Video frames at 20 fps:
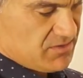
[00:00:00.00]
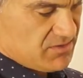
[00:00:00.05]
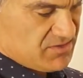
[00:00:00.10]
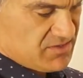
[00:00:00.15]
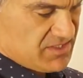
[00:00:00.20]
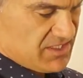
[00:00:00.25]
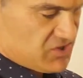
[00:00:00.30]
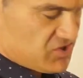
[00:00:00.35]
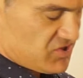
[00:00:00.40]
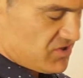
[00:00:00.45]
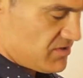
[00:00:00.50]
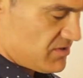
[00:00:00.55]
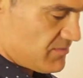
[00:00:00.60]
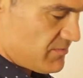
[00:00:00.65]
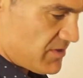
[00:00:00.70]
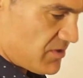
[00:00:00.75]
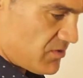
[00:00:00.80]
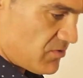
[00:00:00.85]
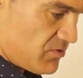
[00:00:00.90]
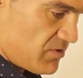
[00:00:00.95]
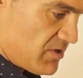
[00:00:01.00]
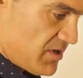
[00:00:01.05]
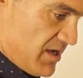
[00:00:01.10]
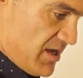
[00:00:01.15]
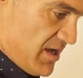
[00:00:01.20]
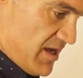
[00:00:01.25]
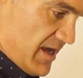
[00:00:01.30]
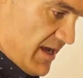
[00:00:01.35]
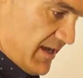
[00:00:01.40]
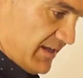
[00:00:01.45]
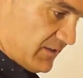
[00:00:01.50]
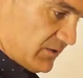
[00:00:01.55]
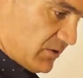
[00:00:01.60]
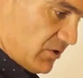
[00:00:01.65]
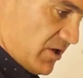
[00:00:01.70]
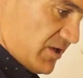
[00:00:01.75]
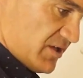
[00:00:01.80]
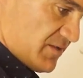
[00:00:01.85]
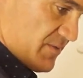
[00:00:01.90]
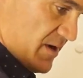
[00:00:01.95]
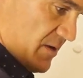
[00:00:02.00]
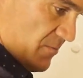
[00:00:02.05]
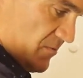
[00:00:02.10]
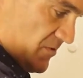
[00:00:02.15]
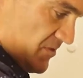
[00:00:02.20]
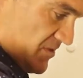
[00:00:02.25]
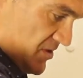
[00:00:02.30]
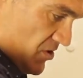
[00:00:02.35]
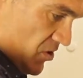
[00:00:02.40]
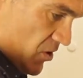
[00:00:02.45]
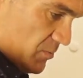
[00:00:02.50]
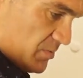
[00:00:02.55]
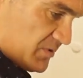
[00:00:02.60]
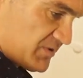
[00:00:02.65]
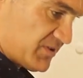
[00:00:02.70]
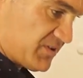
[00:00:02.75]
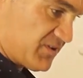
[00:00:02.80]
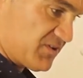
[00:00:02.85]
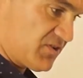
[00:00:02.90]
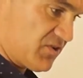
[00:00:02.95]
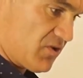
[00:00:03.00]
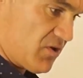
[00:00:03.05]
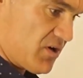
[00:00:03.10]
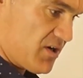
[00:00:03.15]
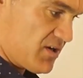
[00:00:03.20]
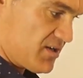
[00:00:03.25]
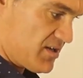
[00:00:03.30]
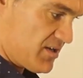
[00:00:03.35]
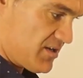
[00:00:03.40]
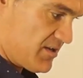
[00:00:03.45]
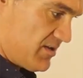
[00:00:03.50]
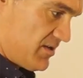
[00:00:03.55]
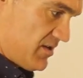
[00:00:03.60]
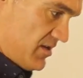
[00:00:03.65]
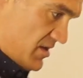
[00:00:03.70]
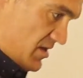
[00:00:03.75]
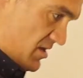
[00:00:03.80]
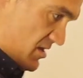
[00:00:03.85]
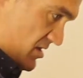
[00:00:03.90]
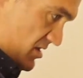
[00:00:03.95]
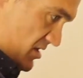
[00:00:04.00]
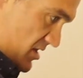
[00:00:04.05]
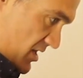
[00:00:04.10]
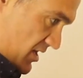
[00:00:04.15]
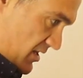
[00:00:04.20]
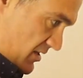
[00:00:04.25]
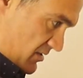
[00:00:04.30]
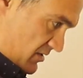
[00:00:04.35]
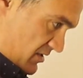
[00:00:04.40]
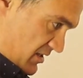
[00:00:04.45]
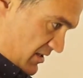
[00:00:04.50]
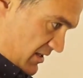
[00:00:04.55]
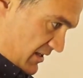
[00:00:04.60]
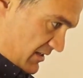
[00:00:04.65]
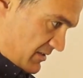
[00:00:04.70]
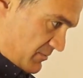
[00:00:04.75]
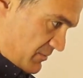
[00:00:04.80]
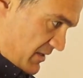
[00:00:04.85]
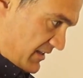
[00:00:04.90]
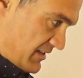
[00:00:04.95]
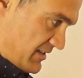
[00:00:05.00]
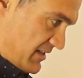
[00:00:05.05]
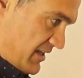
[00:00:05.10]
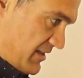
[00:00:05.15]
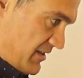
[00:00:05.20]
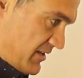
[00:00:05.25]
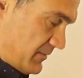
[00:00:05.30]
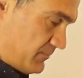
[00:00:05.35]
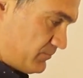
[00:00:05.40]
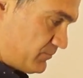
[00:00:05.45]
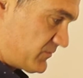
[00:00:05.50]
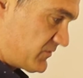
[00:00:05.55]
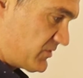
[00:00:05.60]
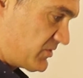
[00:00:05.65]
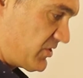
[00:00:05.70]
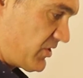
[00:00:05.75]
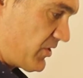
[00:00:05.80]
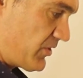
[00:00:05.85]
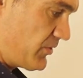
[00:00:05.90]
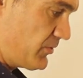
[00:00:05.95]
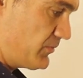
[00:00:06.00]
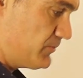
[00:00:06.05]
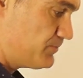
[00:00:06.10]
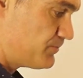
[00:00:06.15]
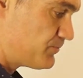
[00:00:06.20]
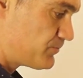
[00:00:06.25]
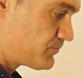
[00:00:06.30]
section in the middle, and line them up with the opposite side and connect them back together. So